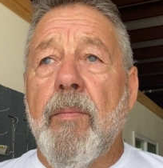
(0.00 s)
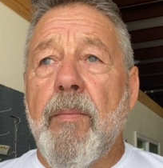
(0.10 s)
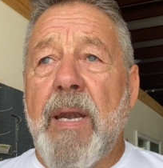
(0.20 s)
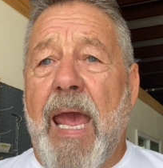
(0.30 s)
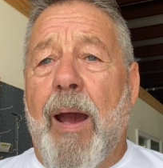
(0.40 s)

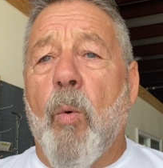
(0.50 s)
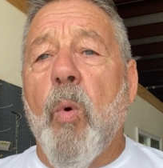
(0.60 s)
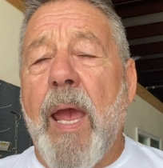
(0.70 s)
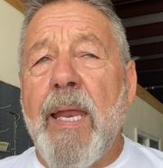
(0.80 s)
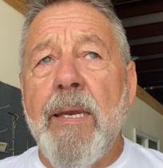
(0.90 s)
Now,
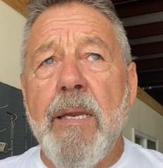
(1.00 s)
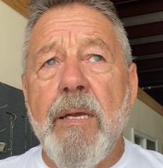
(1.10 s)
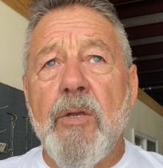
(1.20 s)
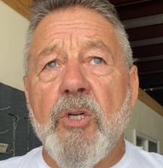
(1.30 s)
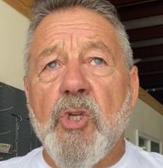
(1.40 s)
when
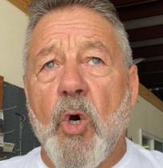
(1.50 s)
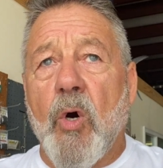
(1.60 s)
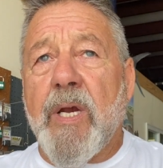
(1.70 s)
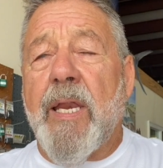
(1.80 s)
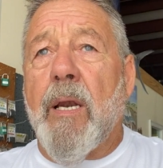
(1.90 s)
you're
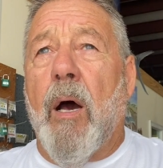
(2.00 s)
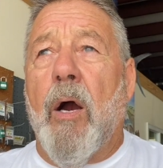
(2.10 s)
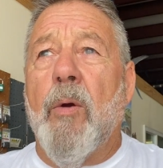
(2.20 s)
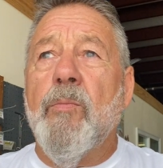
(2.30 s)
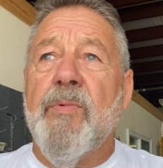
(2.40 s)
talking
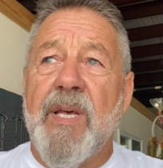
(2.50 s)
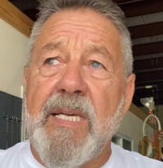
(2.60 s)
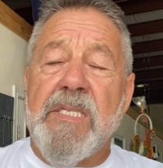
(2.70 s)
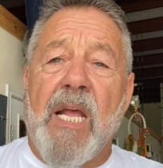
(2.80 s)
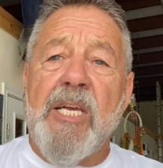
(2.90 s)
line,
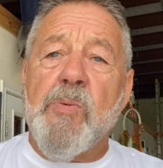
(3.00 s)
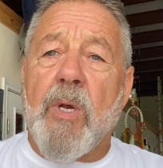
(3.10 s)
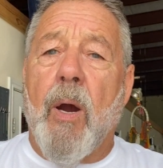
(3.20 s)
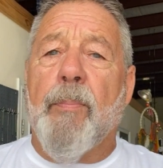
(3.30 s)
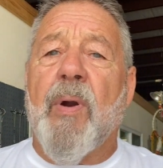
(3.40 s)
these days we've
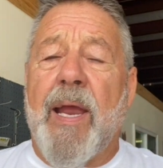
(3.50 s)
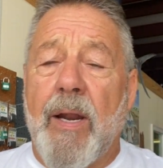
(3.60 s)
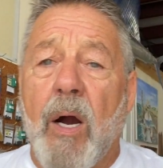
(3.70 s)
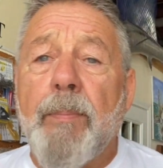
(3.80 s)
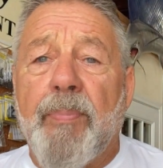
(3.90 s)
got braid.
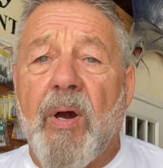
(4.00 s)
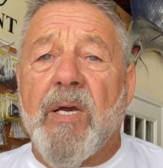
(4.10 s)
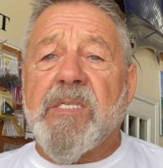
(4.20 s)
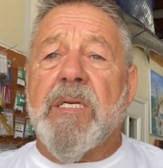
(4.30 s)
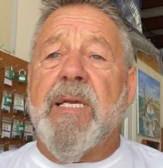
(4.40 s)
I
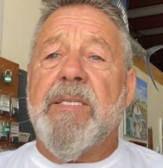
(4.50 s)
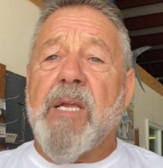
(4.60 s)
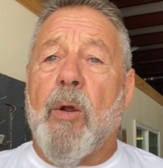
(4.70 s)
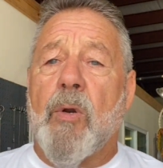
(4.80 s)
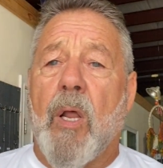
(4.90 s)
personally
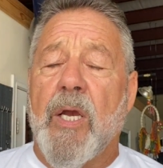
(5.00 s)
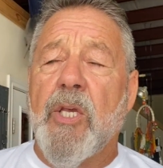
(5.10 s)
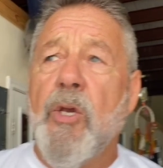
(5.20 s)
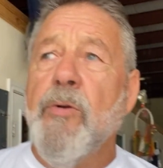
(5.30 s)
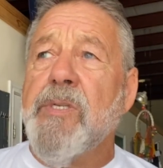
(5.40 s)
don't like
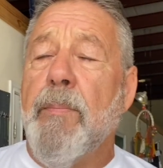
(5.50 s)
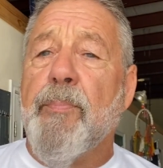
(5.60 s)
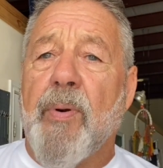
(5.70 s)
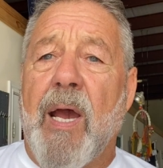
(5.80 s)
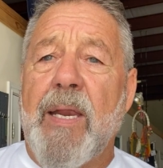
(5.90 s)
using
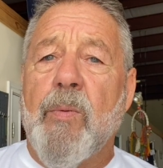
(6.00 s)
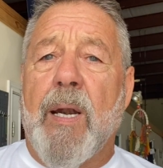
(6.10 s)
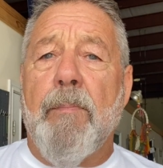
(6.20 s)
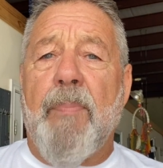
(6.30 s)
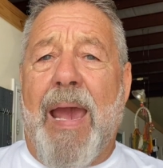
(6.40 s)
braid when
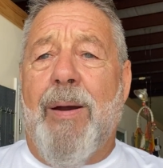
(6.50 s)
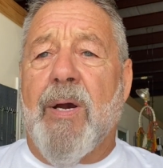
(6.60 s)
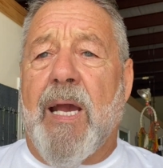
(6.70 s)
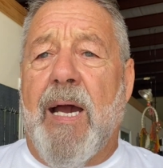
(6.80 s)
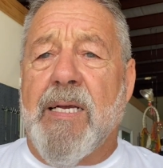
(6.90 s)
I'm power
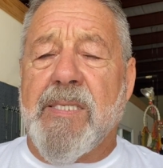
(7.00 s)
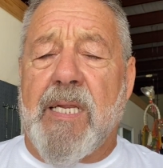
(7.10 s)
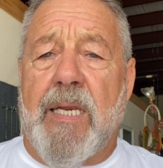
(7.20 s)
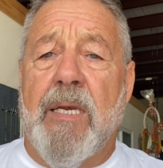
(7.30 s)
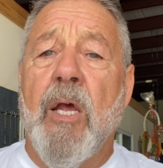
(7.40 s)

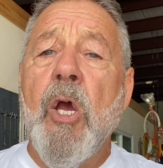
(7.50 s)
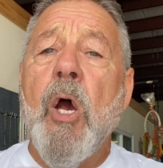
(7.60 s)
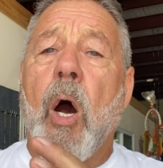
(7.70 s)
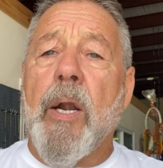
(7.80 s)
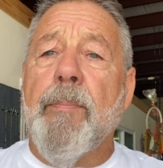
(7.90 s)
casting
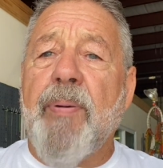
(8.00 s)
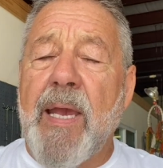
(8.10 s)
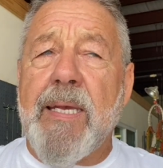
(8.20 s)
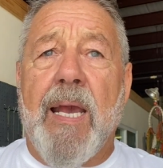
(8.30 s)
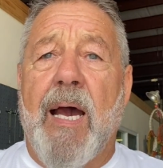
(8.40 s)
on a
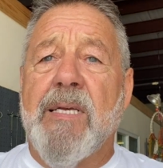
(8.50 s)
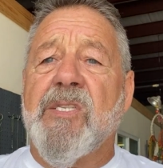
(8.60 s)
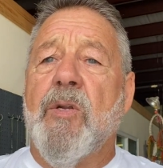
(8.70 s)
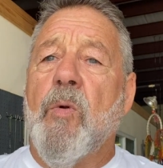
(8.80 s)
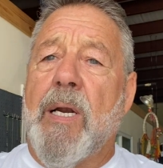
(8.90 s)
bait
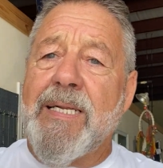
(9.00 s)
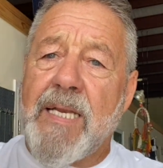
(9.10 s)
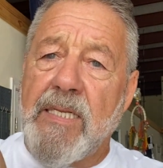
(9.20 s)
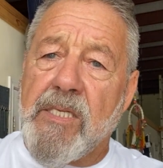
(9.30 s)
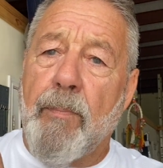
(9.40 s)
casting reel. It
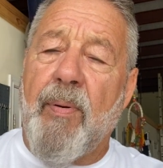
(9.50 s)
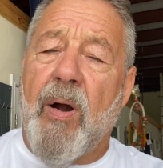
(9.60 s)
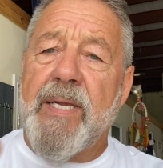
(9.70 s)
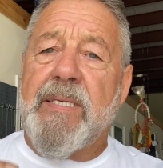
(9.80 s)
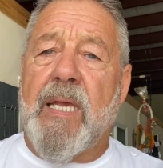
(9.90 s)
tends to
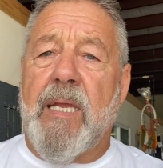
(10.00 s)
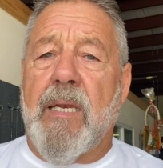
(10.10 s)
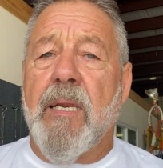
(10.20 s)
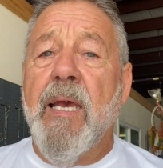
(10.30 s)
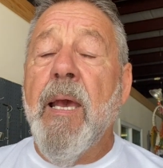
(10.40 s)
bite in.
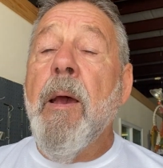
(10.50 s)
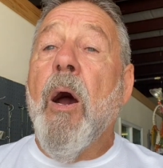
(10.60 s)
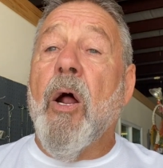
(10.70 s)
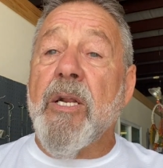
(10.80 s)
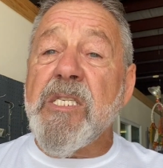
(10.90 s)

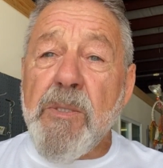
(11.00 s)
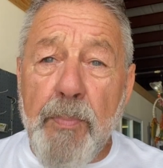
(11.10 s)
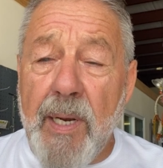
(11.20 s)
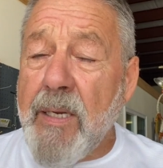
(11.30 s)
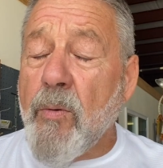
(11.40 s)
On a
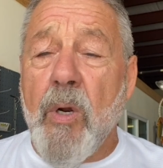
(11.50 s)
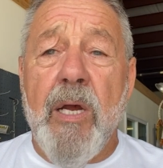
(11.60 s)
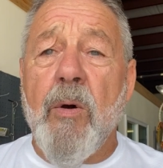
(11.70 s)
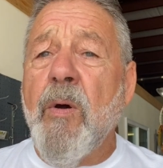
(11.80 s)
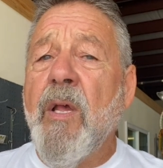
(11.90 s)
spinning
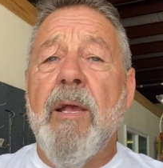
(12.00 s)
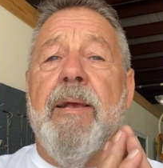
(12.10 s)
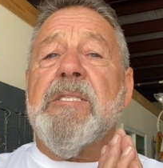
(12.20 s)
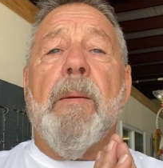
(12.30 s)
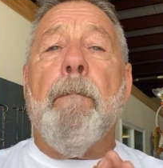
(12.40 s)
reel,
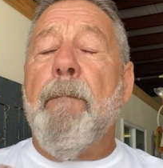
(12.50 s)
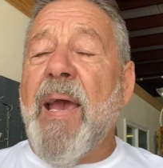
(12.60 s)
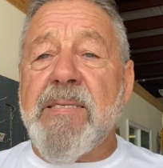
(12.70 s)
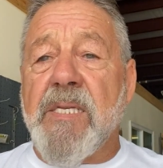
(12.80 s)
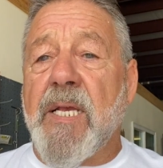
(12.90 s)
it's the
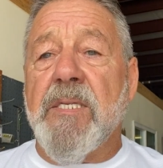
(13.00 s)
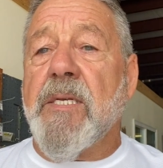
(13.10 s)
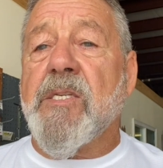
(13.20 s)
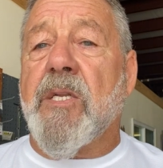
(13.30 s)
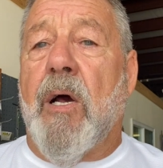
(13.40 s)
best thing
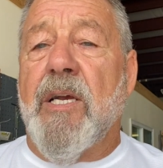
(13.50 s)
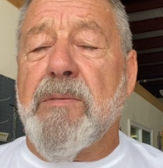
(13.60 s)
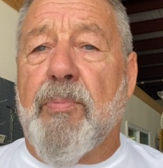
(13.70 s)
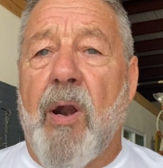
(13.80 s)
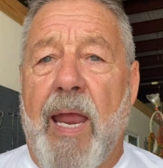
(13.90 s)
since sliced
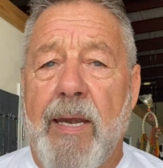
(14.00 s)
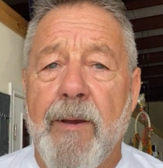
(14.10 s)
bread.